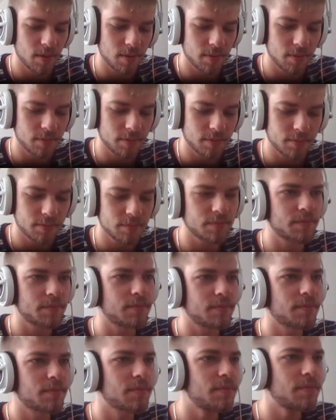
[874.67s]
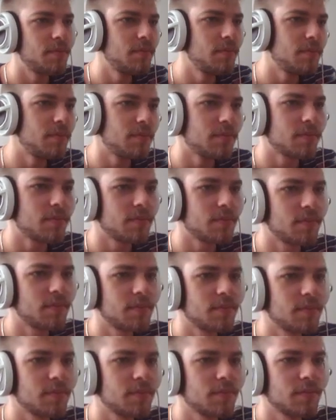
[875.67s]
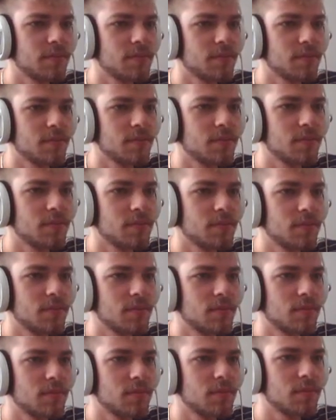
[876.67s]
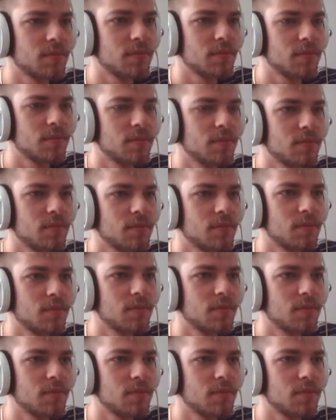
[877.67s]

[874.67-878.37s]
[no speech]